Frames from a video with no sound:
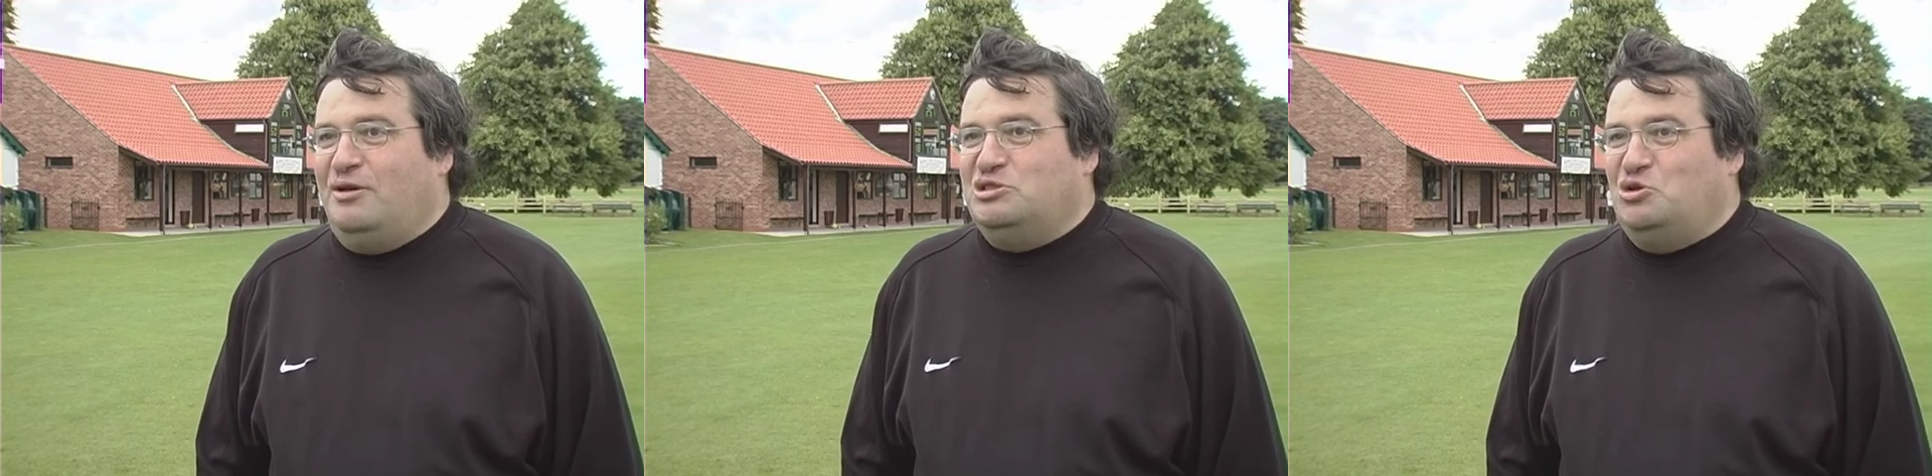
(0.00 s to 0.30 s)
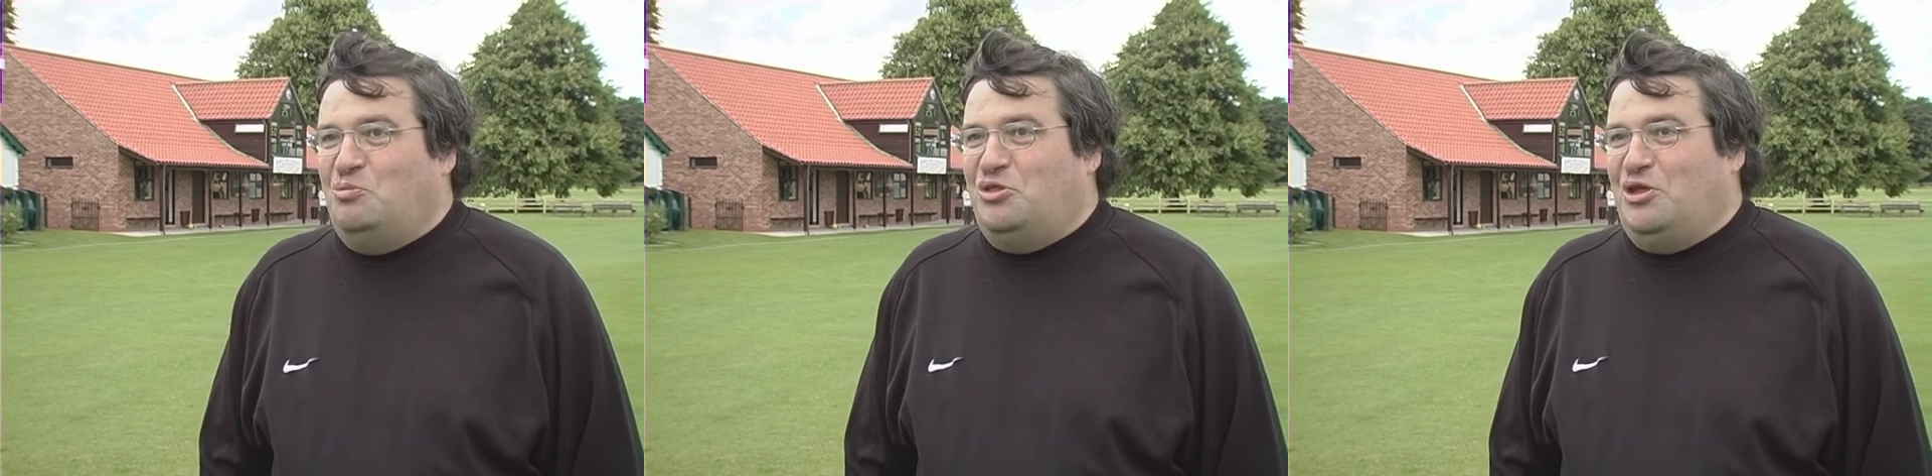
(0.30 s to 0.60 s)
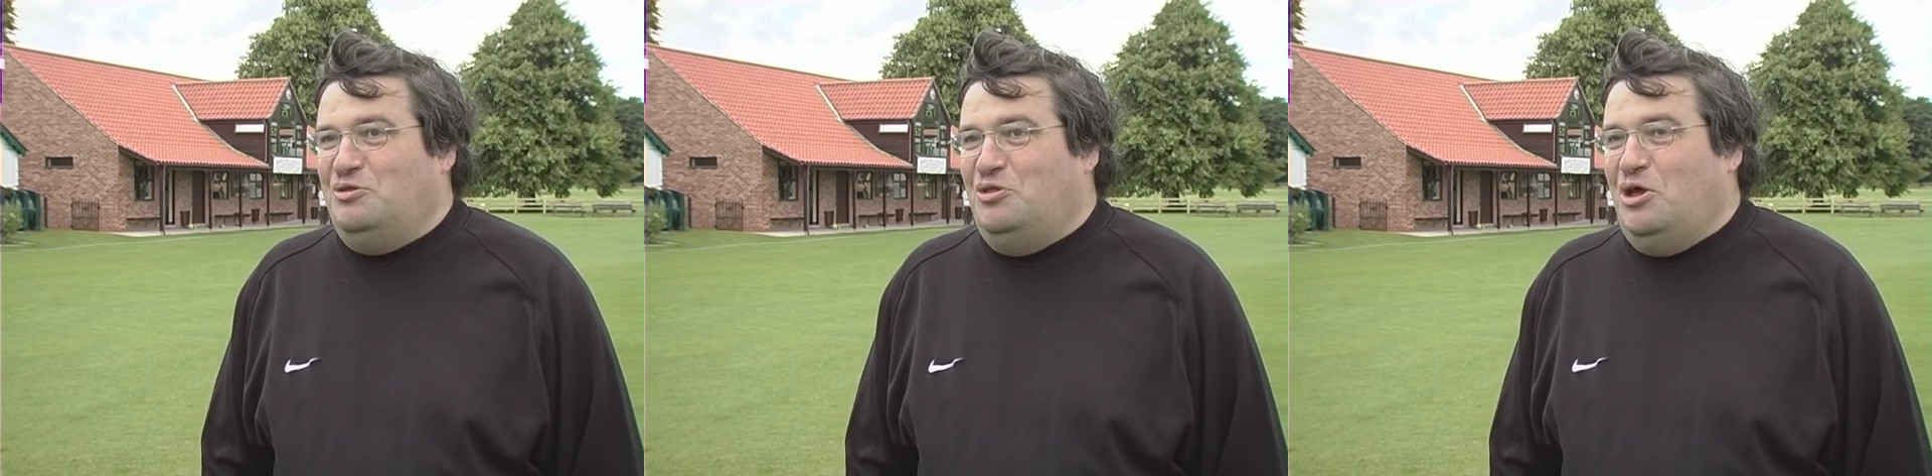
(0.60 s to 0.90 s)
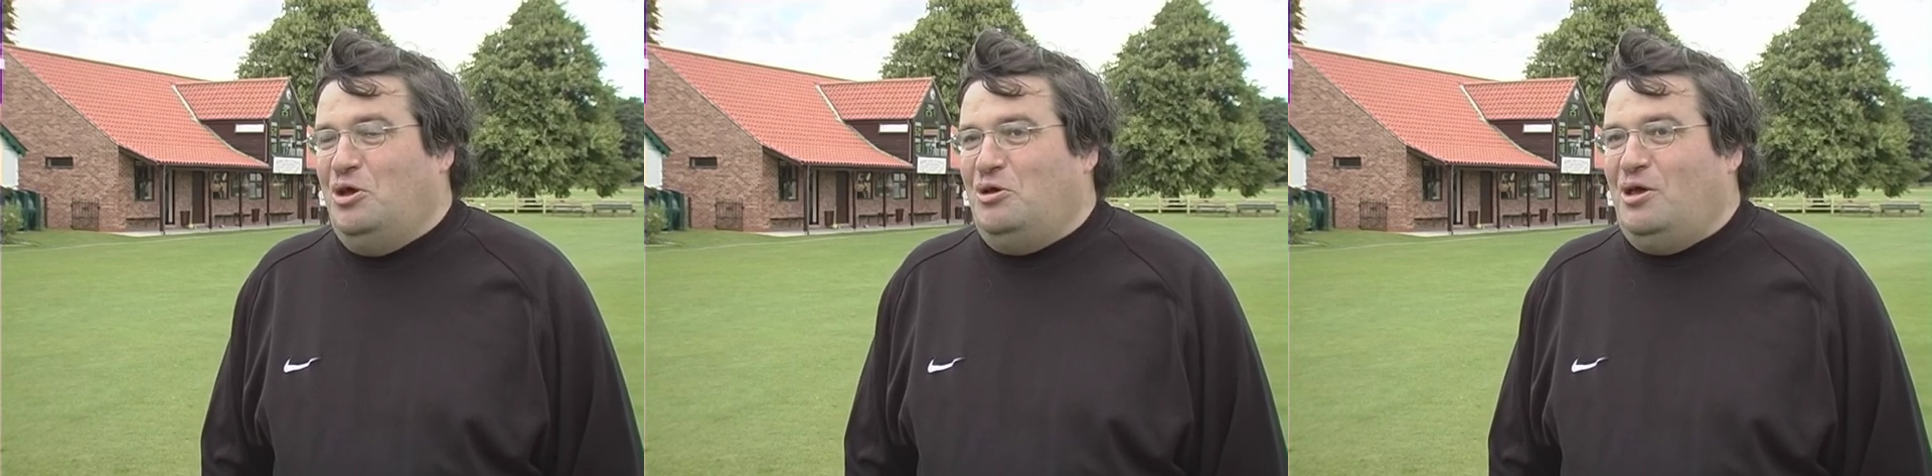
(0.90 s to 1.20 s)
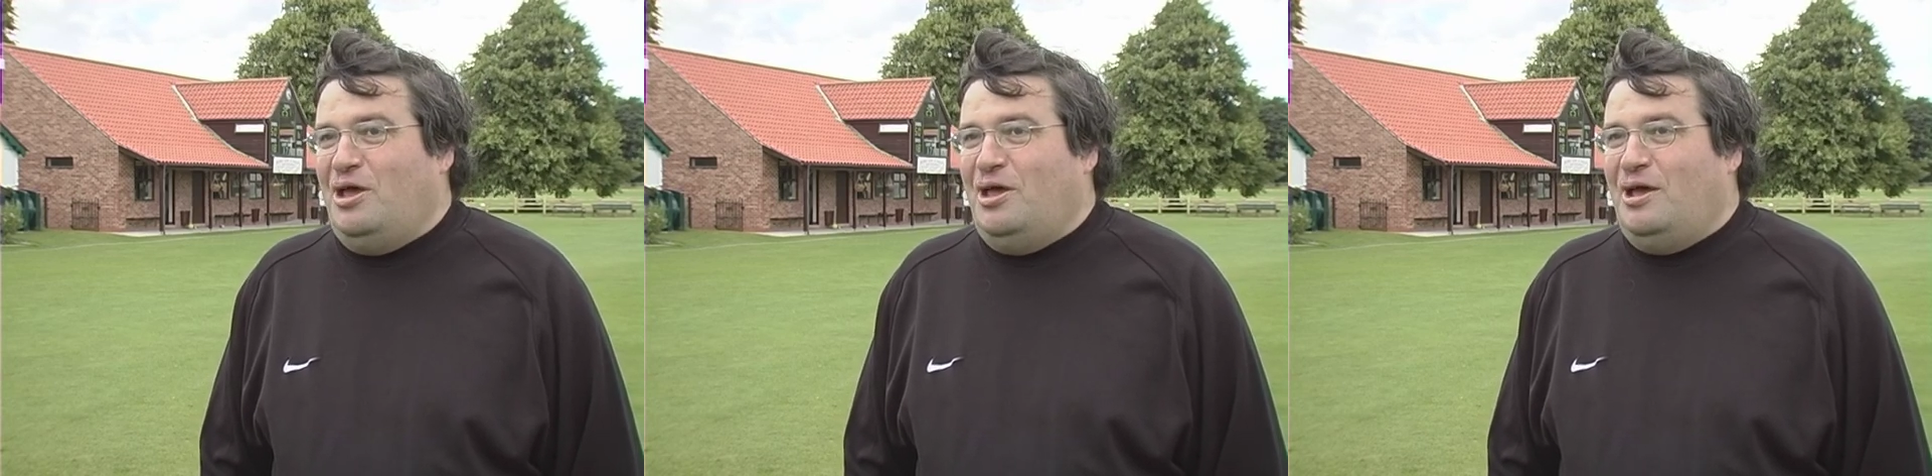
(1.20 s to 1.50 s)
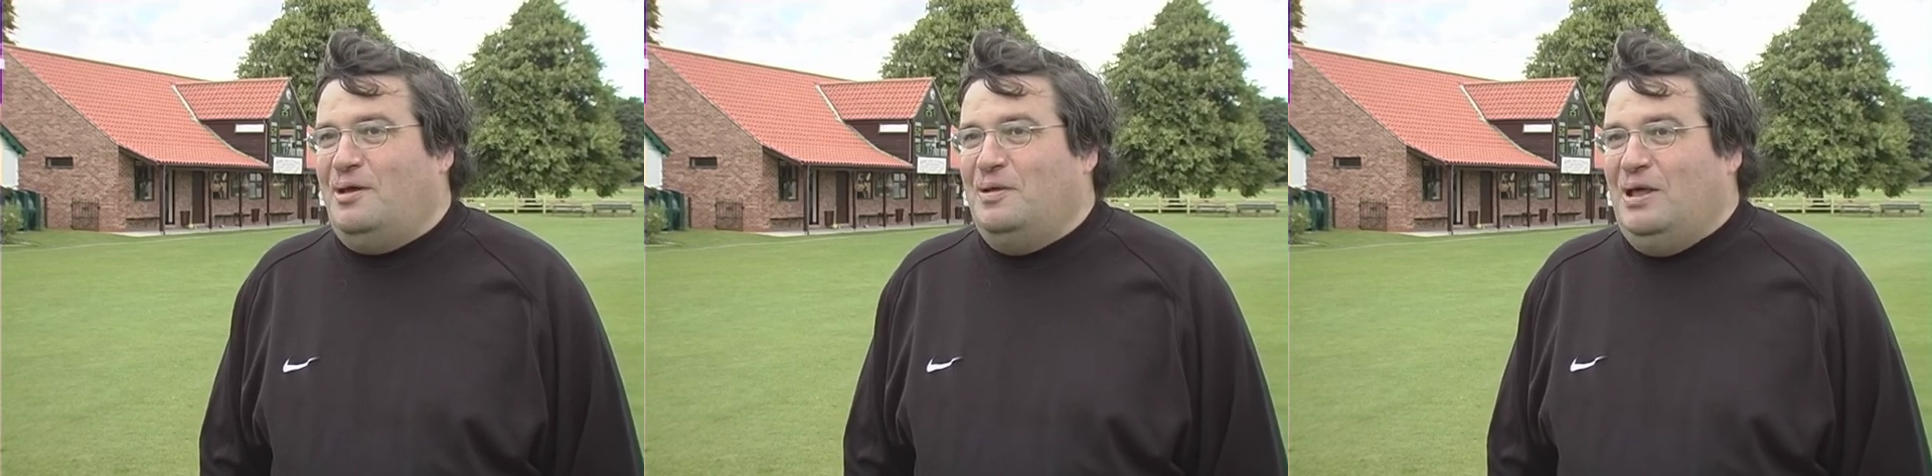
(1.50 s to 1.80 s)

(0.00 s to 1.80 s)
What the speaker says: It's something that